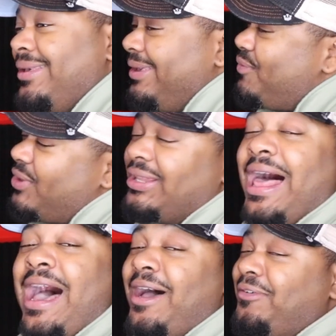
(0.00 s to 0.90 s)
he went
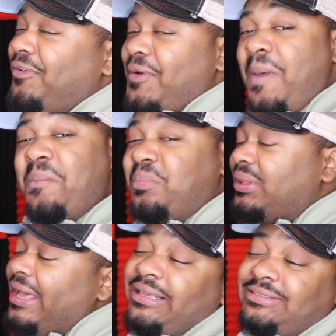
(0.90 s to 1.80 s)
live
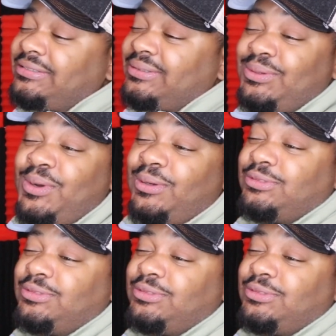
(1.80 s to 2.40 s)
blazing, you know.